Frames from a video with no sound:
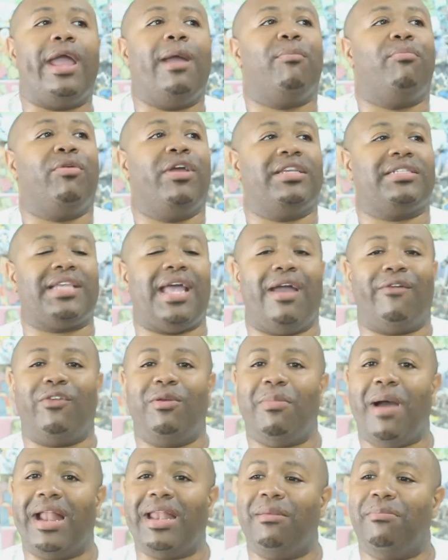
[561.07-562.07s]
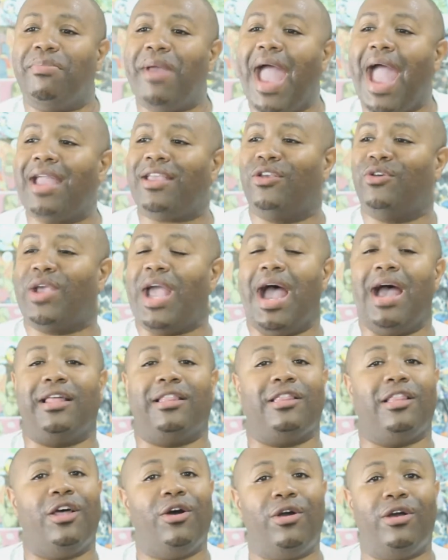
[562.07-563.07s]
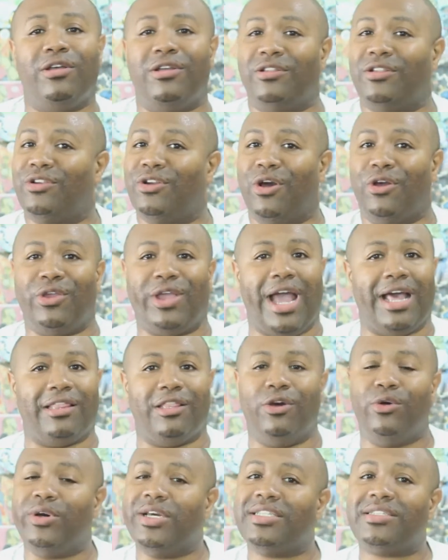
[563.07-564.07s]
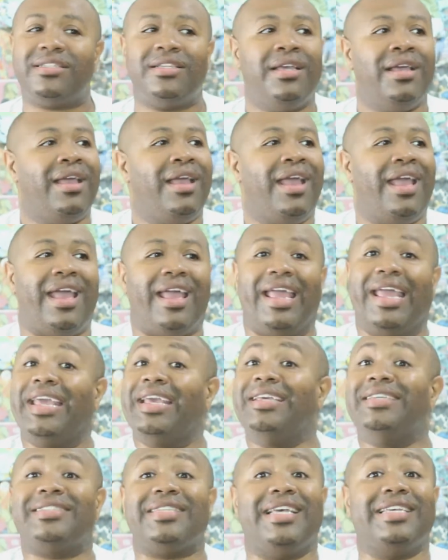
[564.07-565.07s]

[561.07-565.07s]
It brings everybody back. You got Lewis. He's